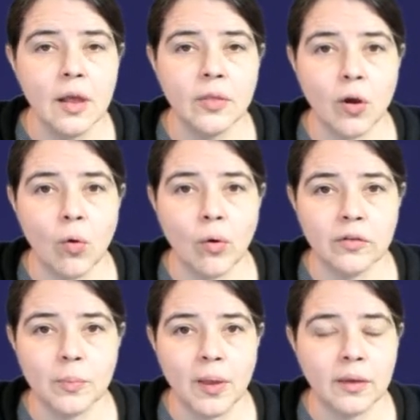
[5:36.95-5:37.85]
that
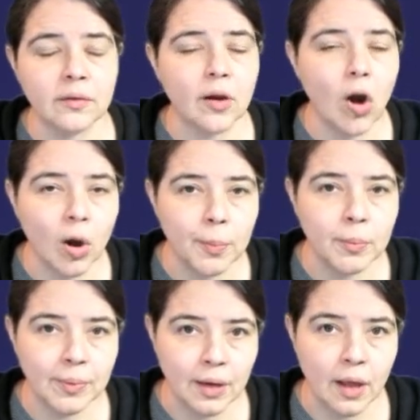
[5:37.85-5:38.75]
correspond to
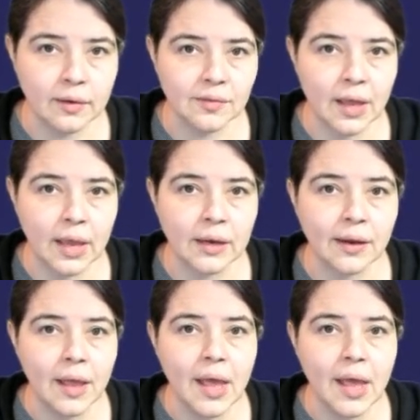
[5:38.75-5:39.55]
carbon monoxide